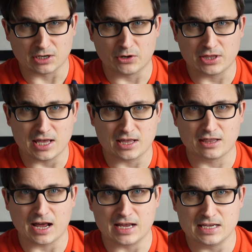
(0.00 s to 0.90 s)
So I think
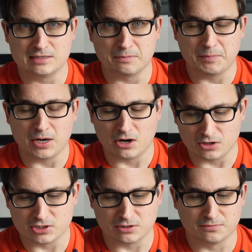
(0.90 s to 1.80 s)
that is
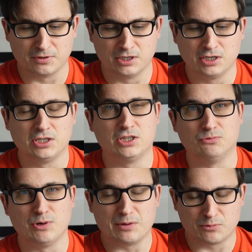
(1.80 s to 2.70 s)
part of the
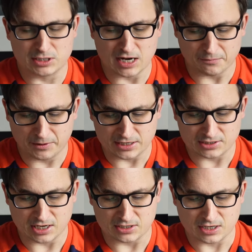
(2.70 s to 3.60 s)
Ring Protect
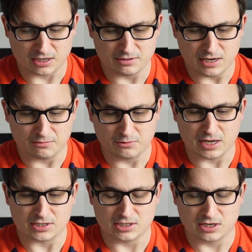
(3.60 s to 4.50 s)
Plus thing. So yeah, we'll
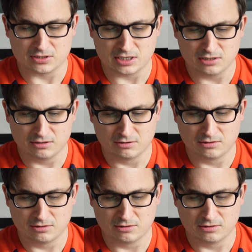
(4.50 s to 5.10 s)
get started.